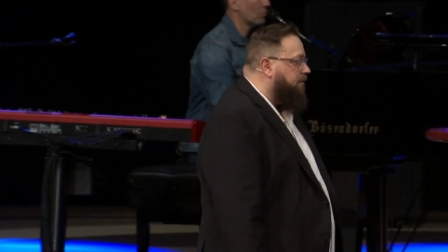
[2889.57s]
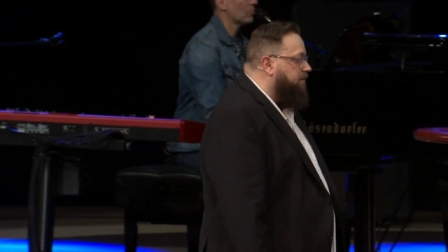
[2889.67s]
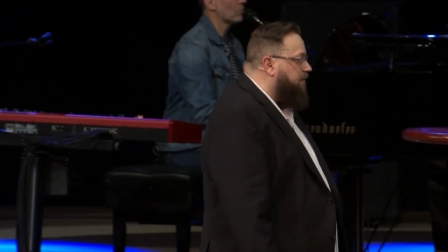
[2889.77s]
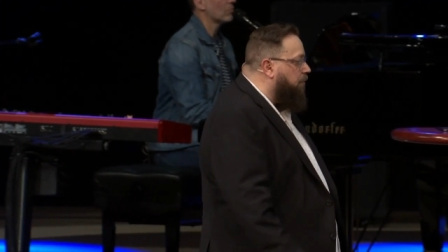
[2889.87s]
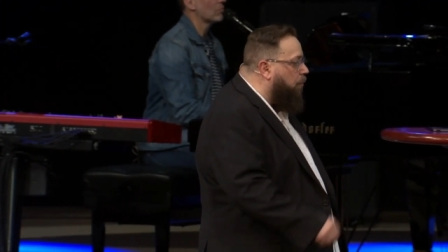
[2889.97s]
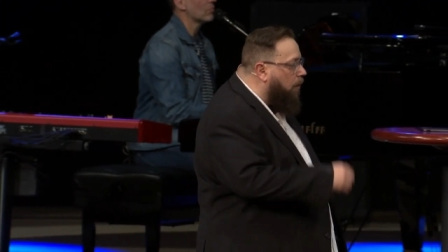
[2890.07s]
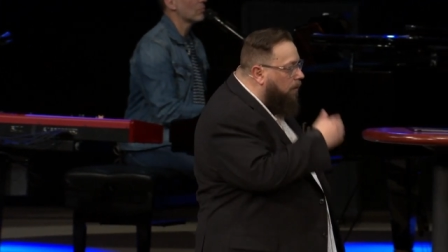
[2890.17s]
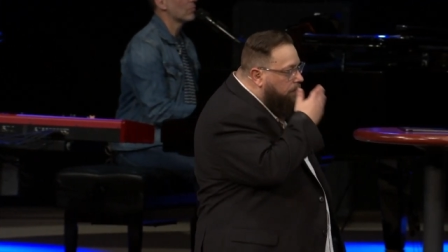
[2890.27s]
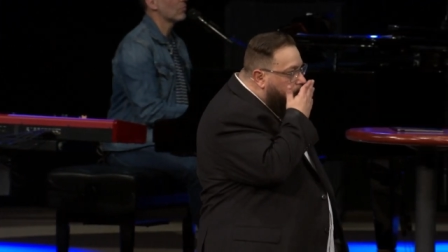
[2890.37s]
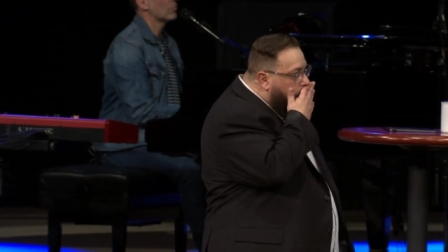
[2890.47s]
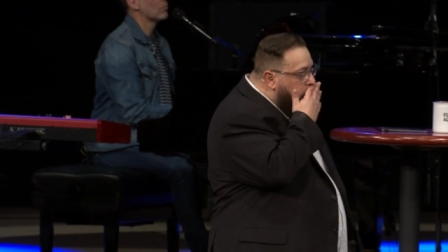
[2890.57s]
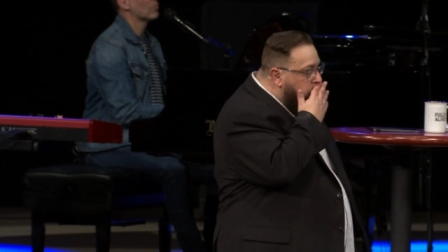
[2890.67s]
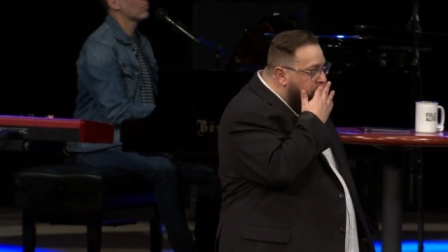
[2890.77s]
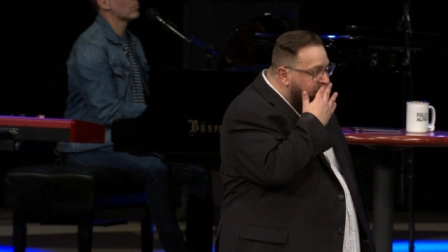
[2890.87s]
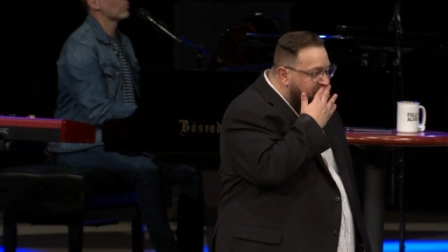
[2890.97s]
to the world.
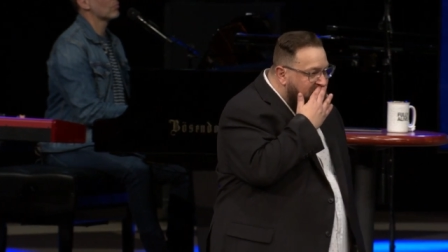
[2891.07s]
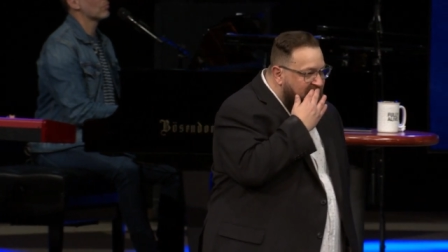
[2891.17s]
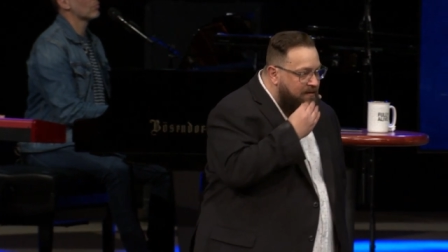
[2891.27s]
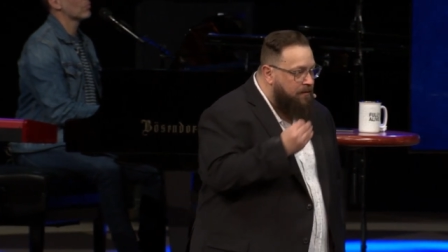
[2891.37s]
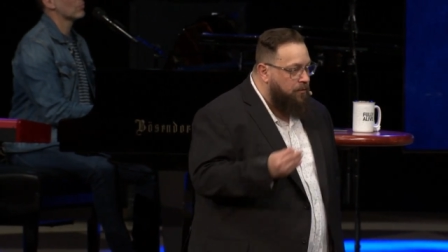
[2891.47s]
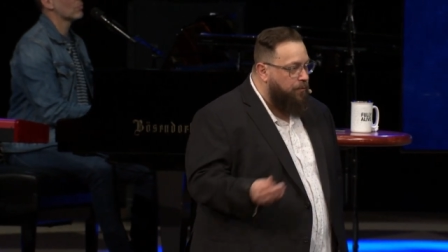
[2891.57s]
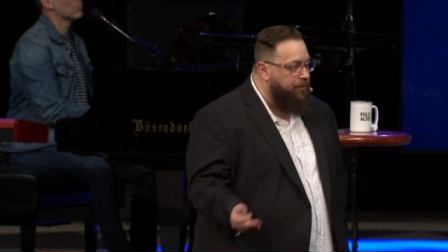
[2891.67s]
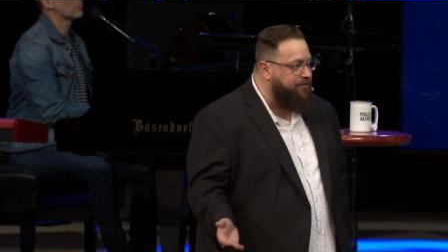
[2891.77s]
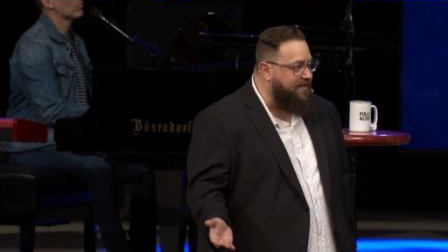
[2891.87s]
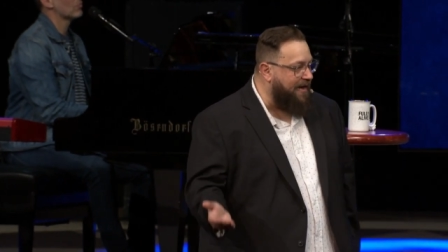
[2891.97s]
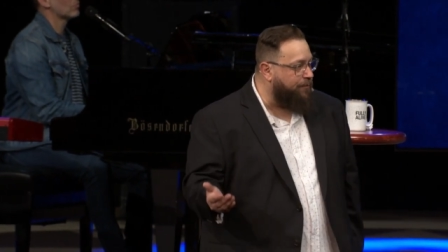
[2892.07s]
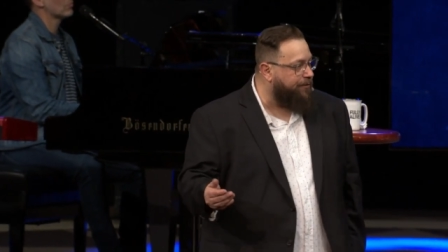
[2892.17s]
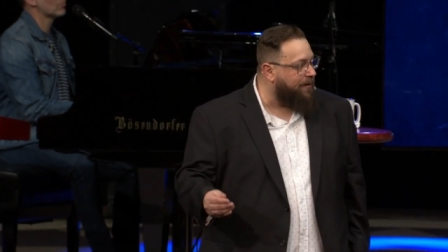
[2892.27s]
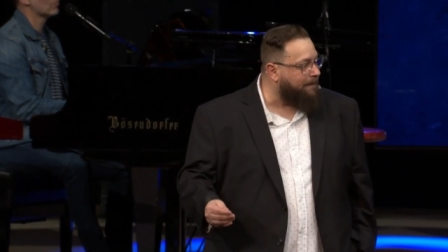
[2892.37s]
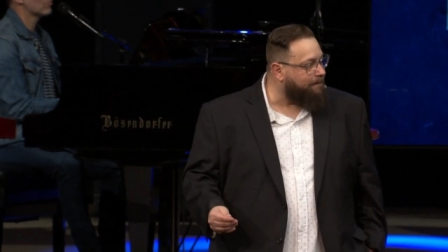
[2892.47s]
Will you stand with me?